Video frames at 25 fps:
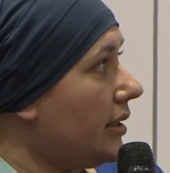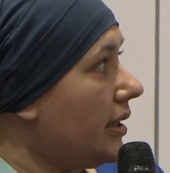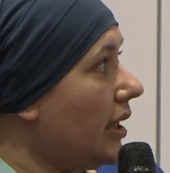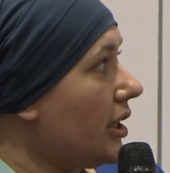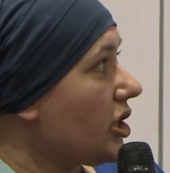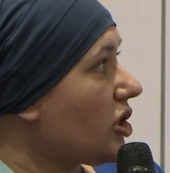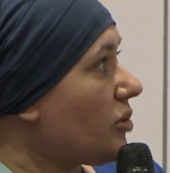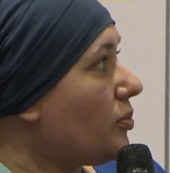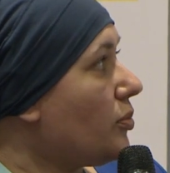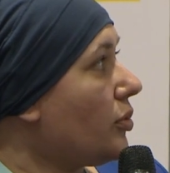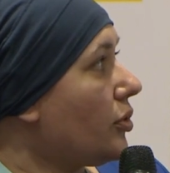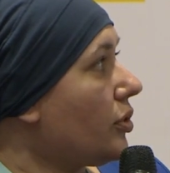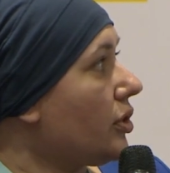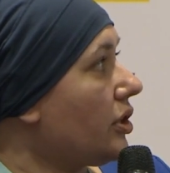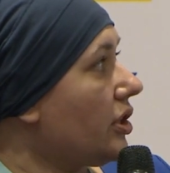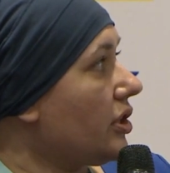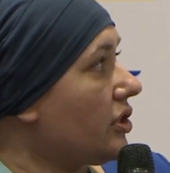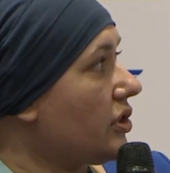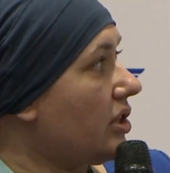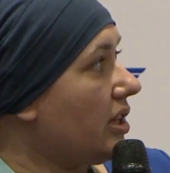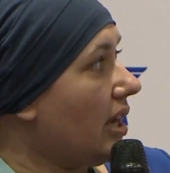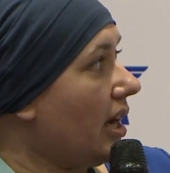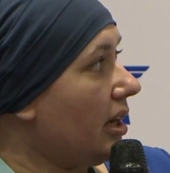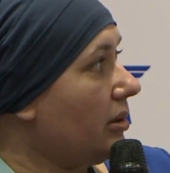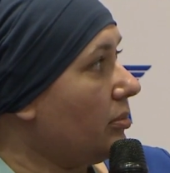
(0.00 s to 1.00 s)
dashboard is
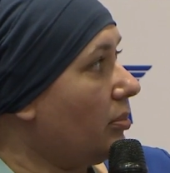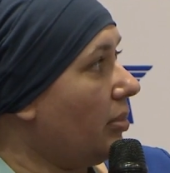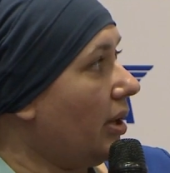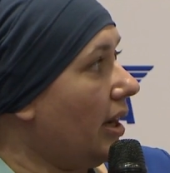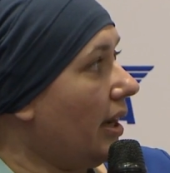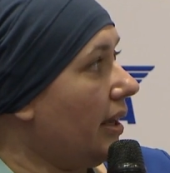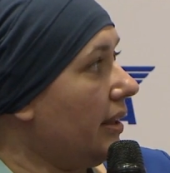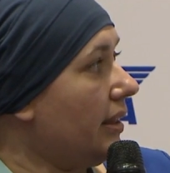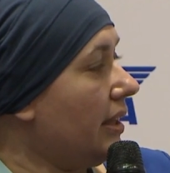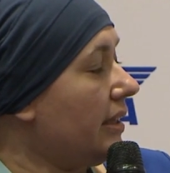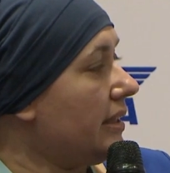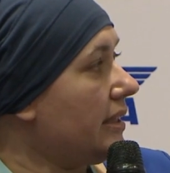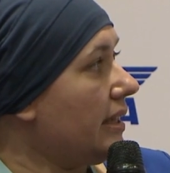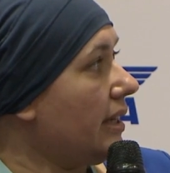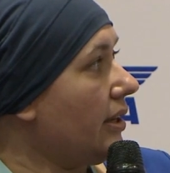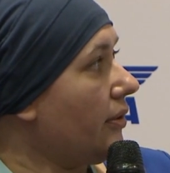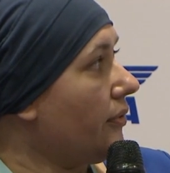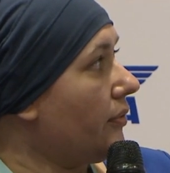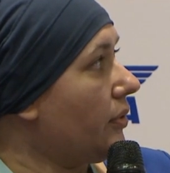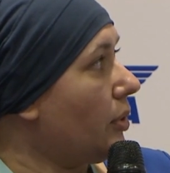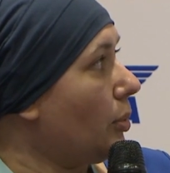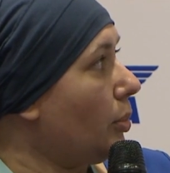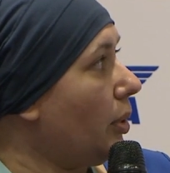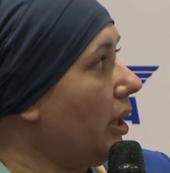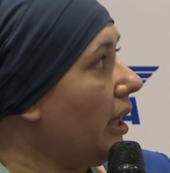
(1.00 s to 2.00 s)
done by the day
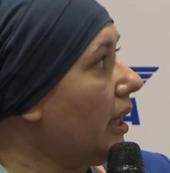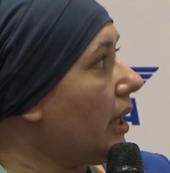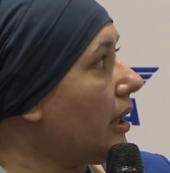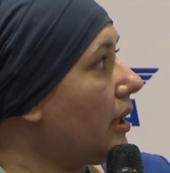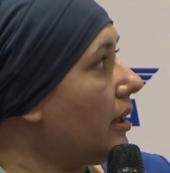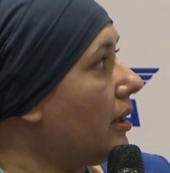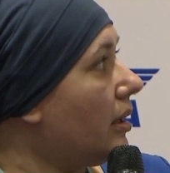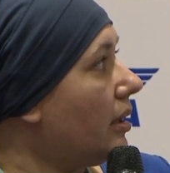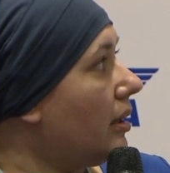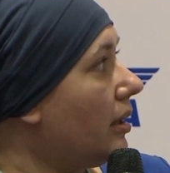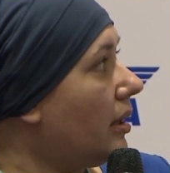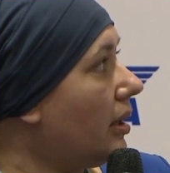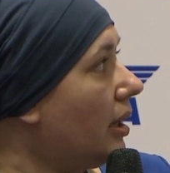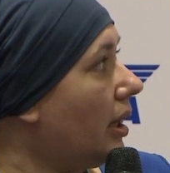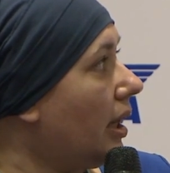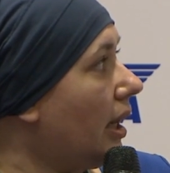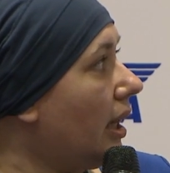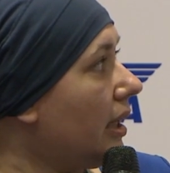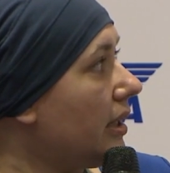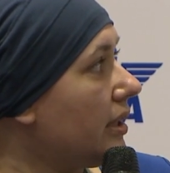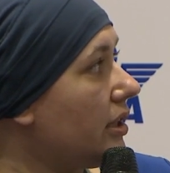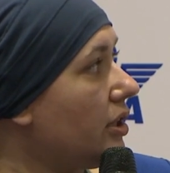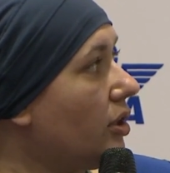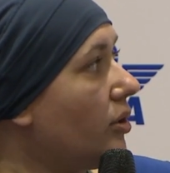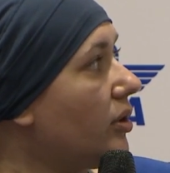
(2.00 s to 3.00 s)
of the week,
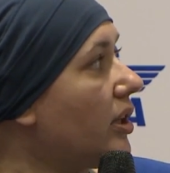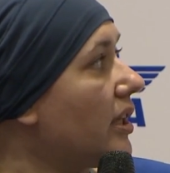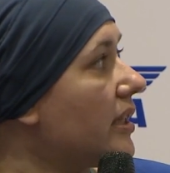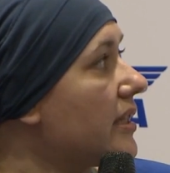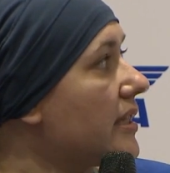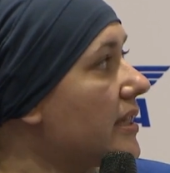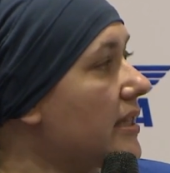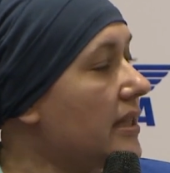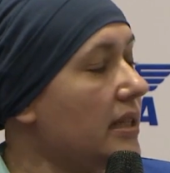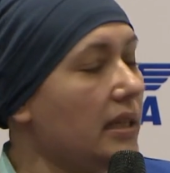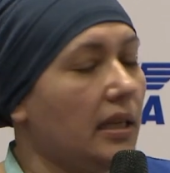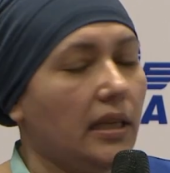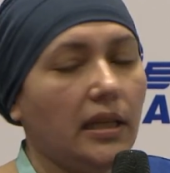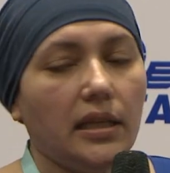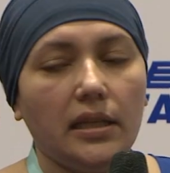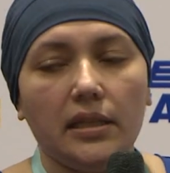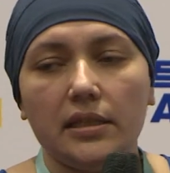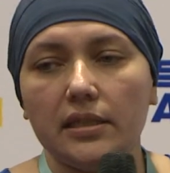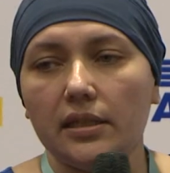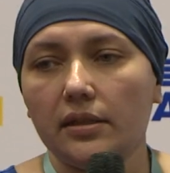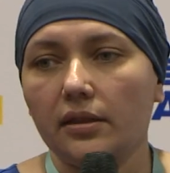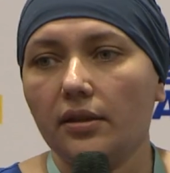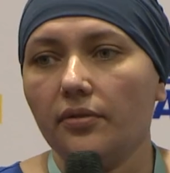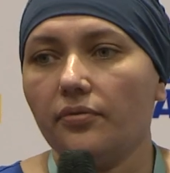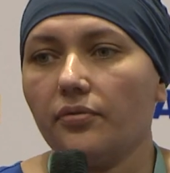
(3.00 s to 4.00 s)
and you can see
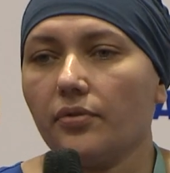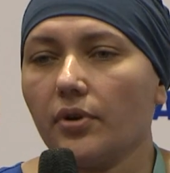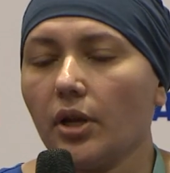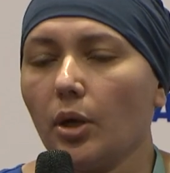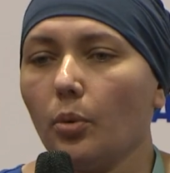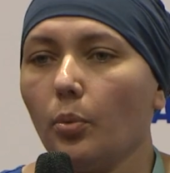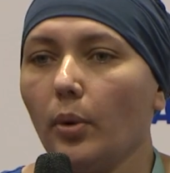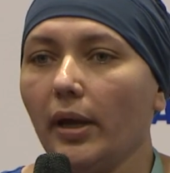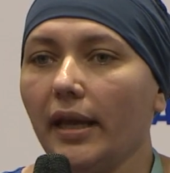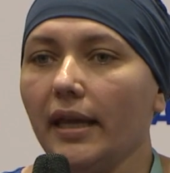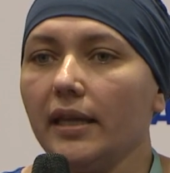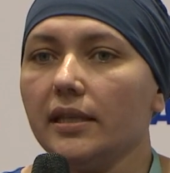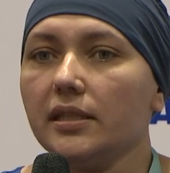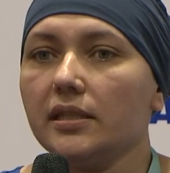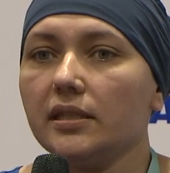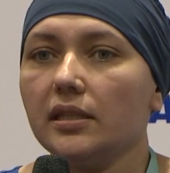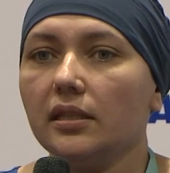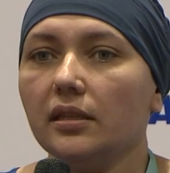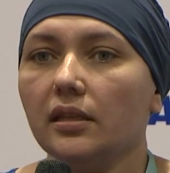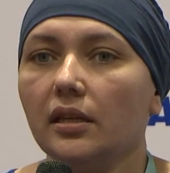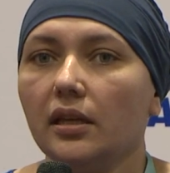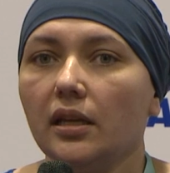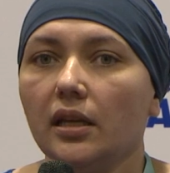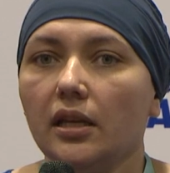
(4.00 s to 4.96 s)
it in the freeways.